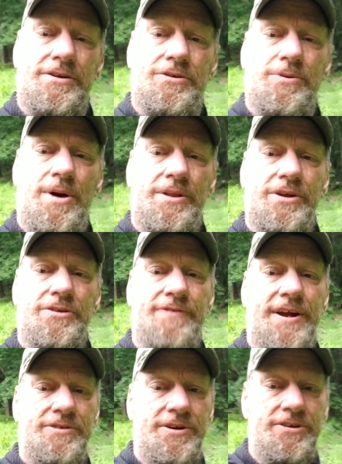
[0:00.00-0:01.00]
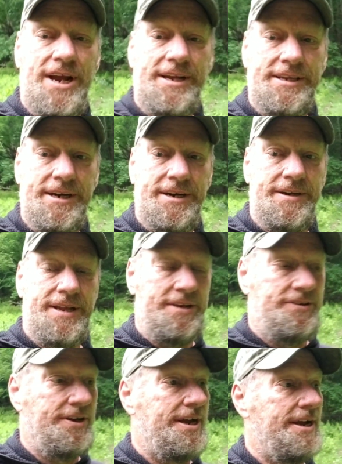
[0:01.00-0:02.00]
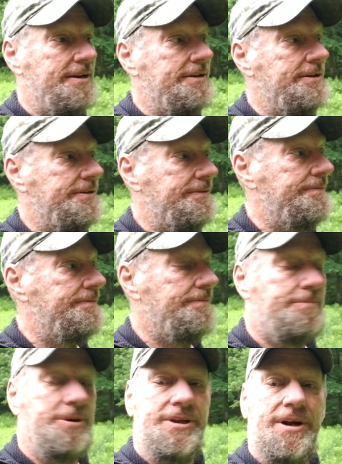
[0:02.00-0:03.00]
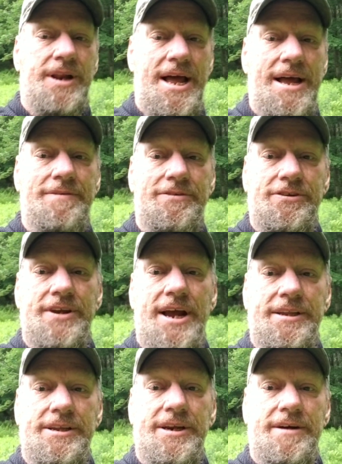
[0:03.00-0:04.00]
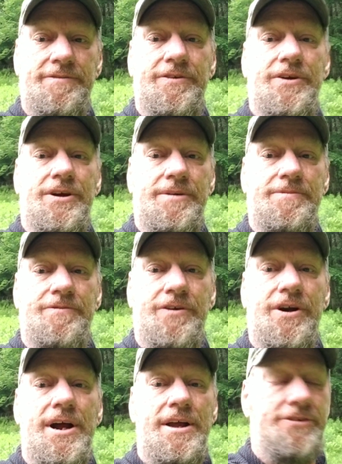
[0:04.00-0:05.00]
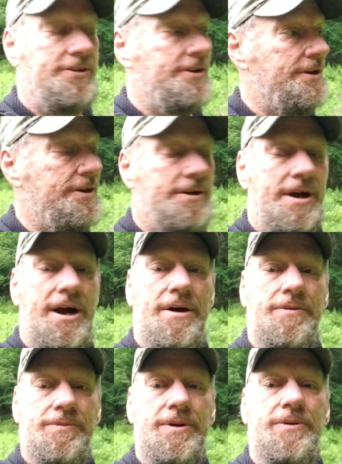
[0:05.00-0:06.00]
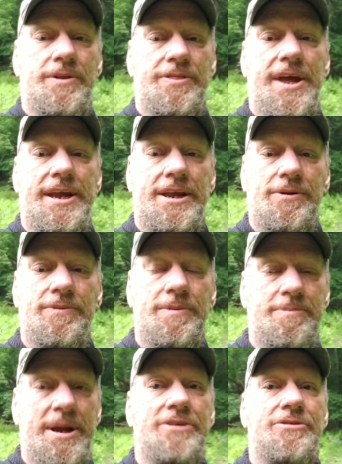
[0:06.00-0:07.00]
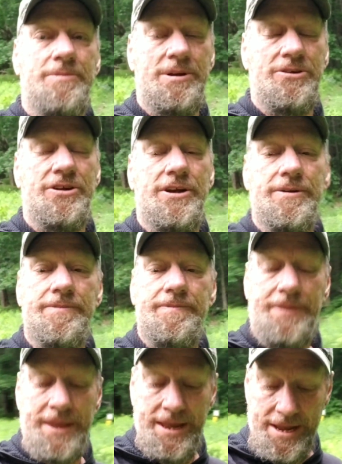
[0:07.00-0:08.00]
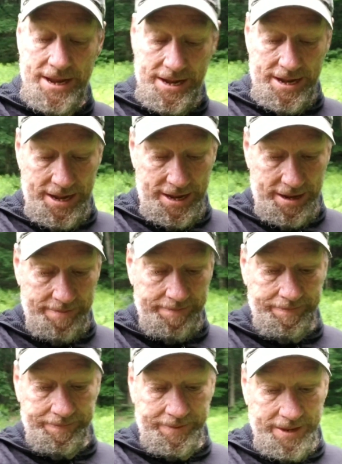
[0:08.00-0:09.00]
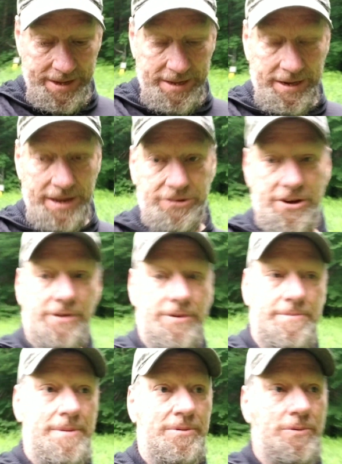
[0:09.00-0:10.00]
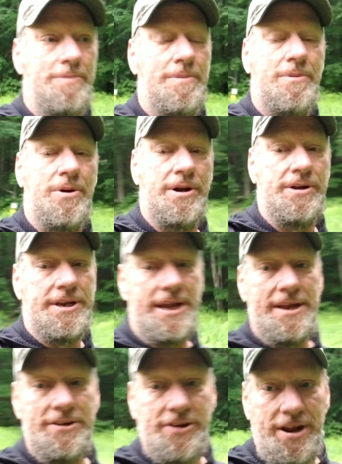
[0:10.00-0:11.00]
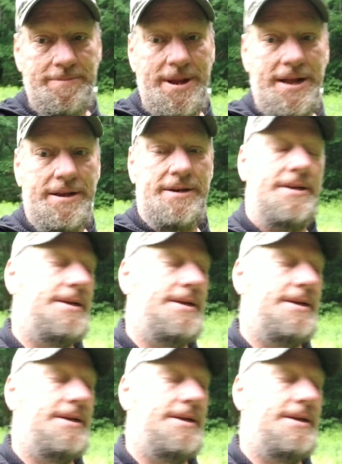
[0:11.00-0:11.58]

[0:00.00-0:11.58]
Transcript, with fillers: to all those veterans out there that uh, put their lives out there for, for us, uh, we, we, thank you and we pay tribute to you. Um, let's all remember what Memorial Day is all about